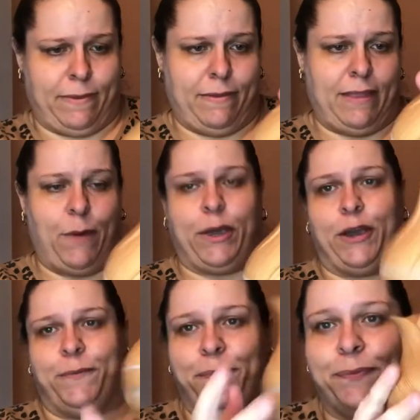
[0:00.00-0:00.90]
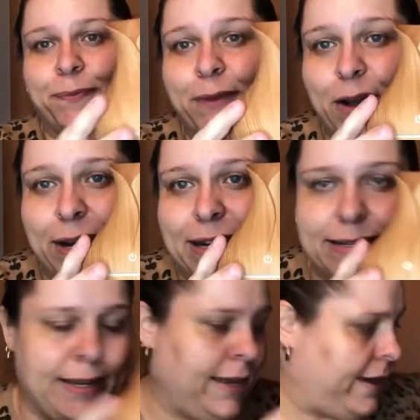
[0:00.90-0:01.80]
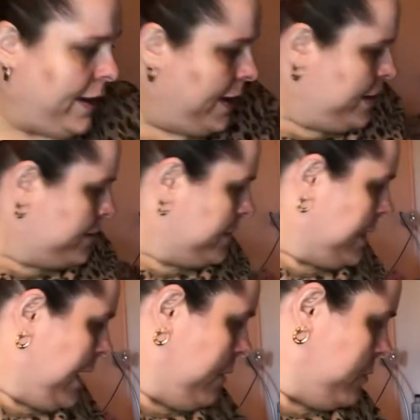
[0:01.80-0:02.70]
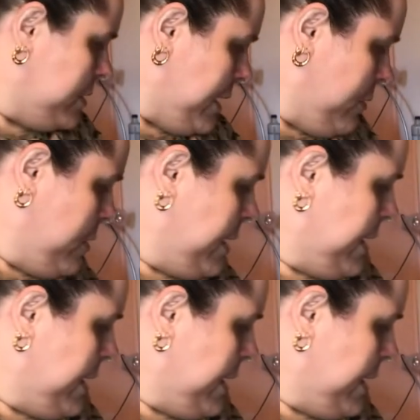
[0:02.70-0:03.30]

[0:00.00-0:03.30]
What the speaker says: There we go. Got it. So that was that one.